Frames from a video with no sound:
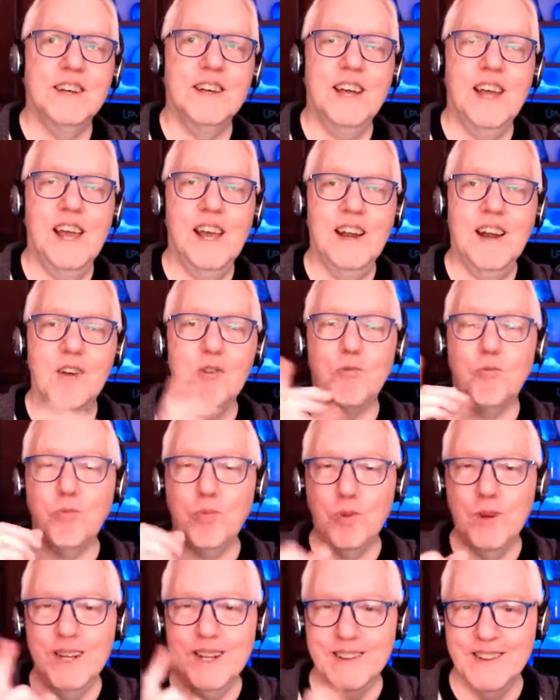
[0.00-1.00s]
And I
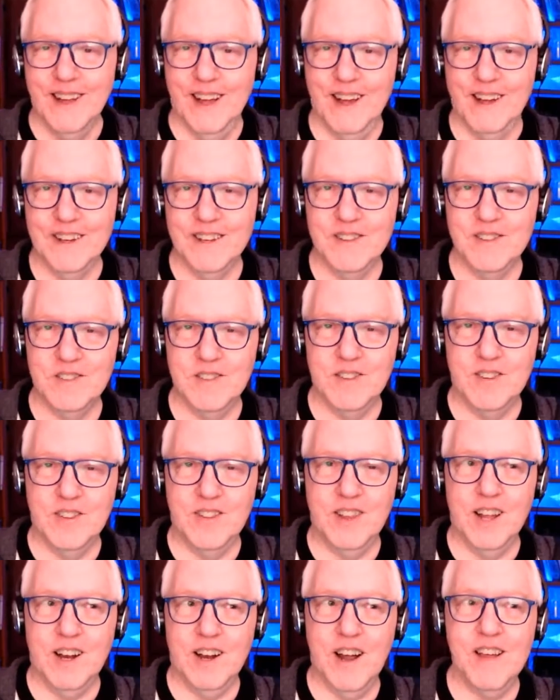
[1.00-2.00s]
realized
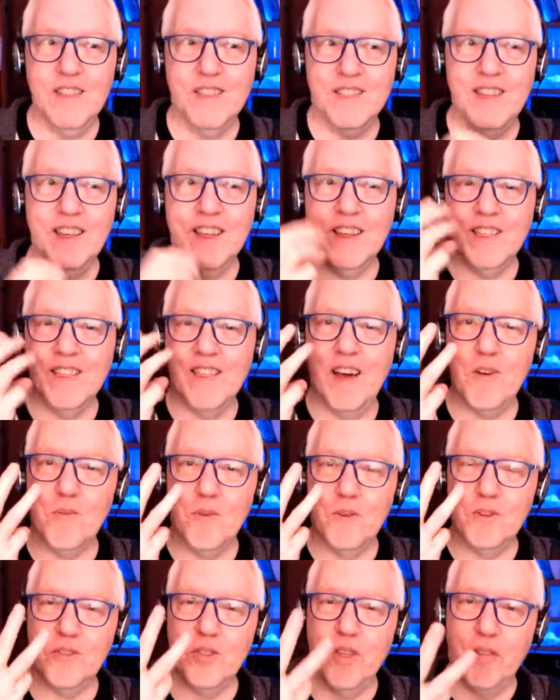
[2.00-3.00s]
that I think that
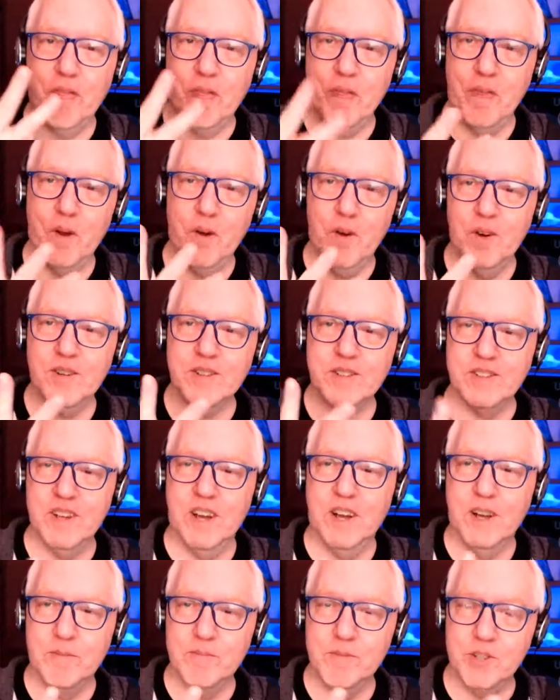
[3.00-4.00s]
was the third
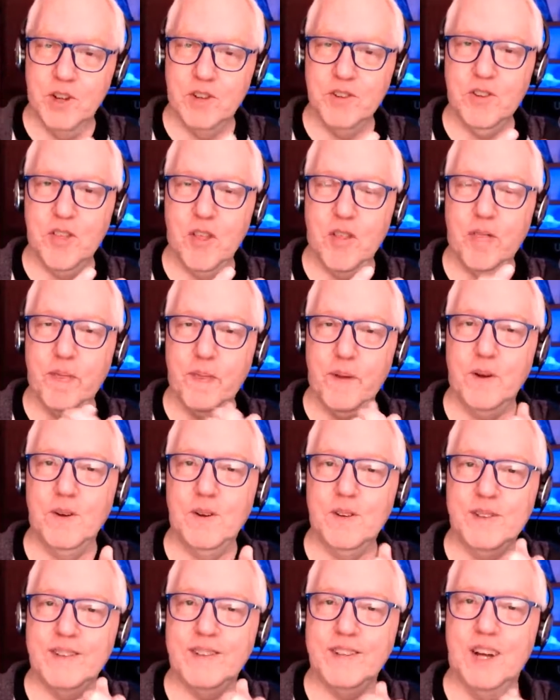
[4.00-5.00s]
time, just the
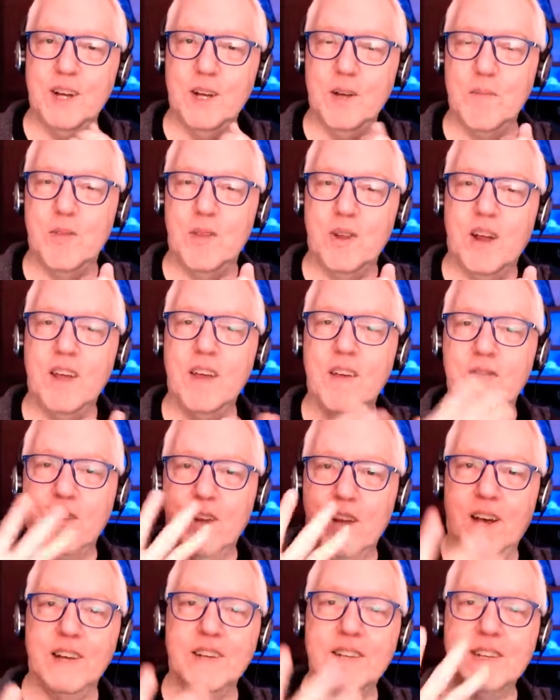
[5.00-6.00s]
third time that I have
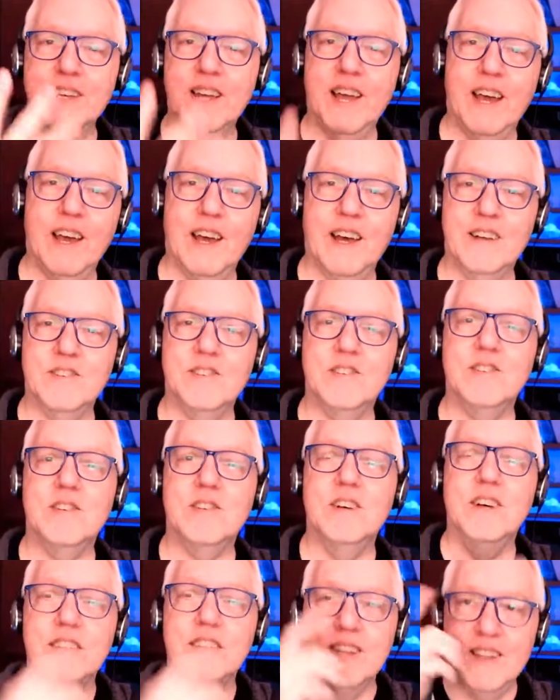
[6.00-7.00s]
gotten gas
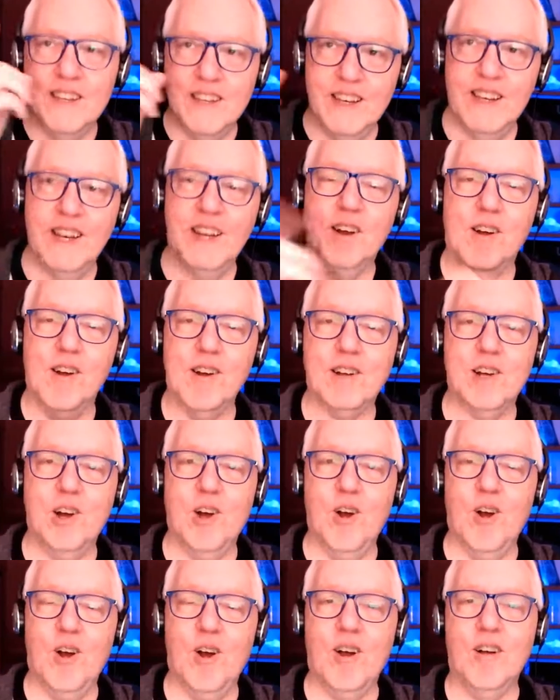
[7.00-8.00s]
in our
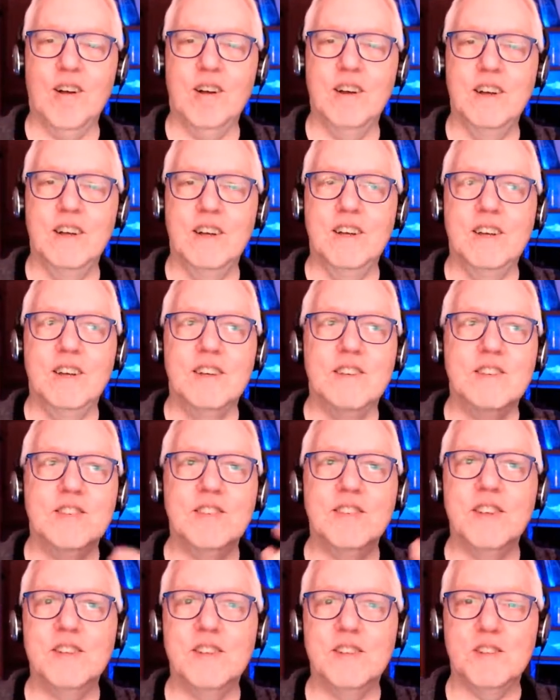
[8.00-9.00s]
car
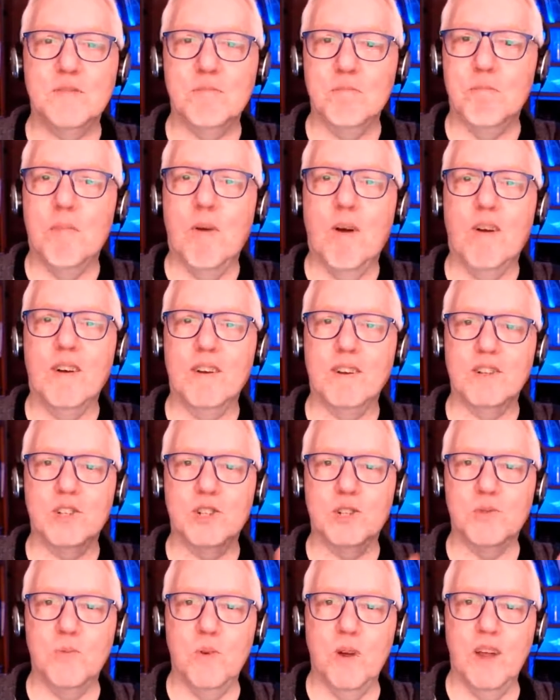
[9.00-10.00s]
since
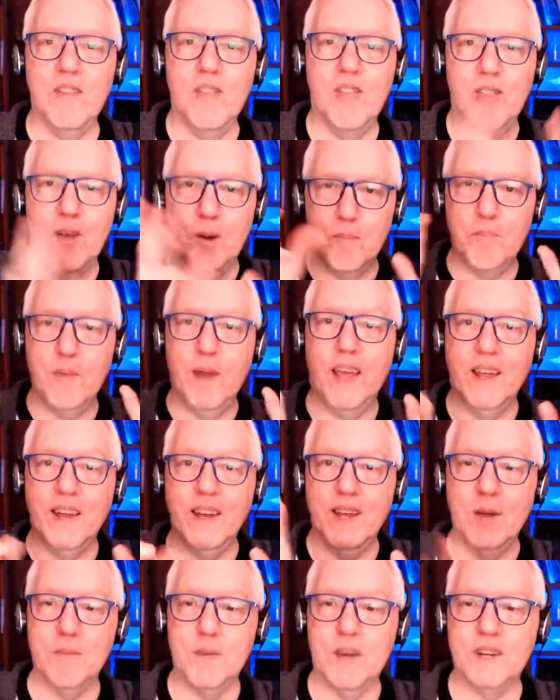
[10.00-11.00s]
March when the
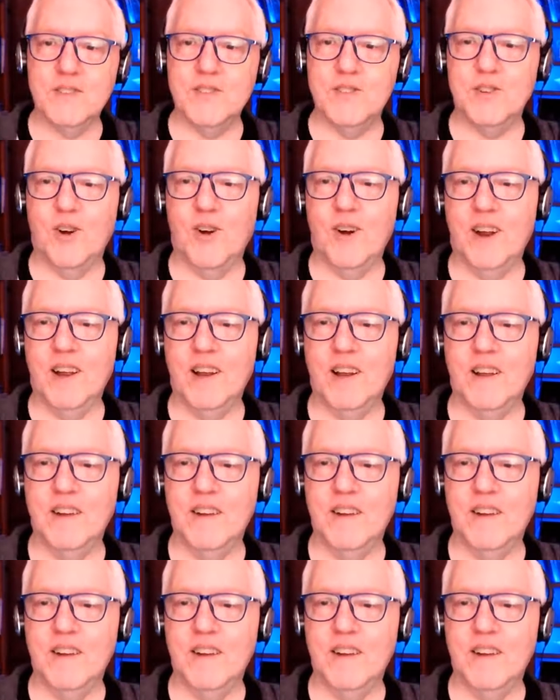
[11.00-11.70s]
pandemic started.